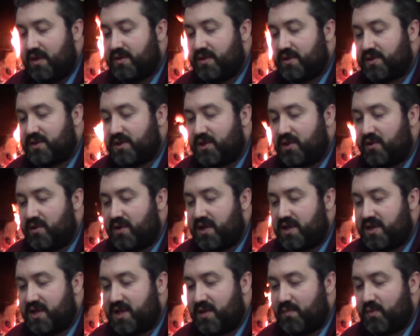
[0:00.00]
The security
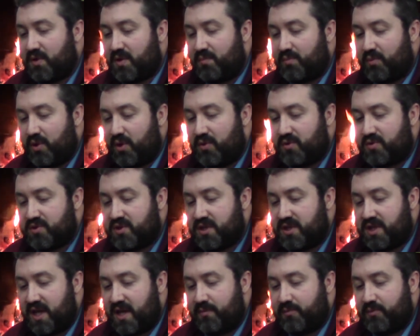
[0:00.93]
team would approach
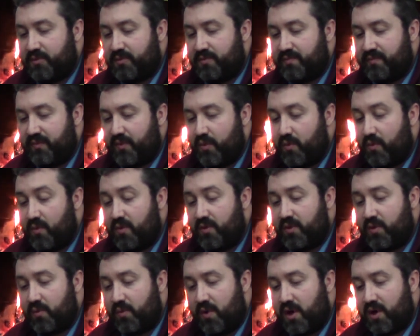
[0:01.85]
the table or
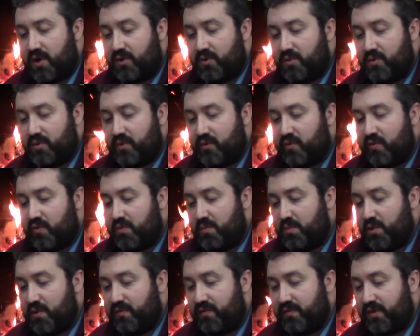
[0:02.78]
the water cooler and
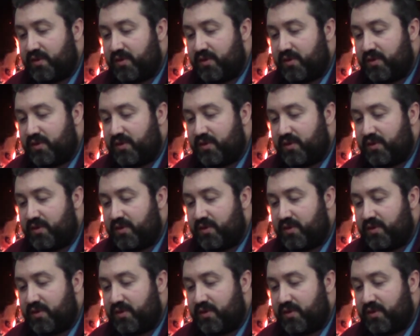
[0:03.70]
remove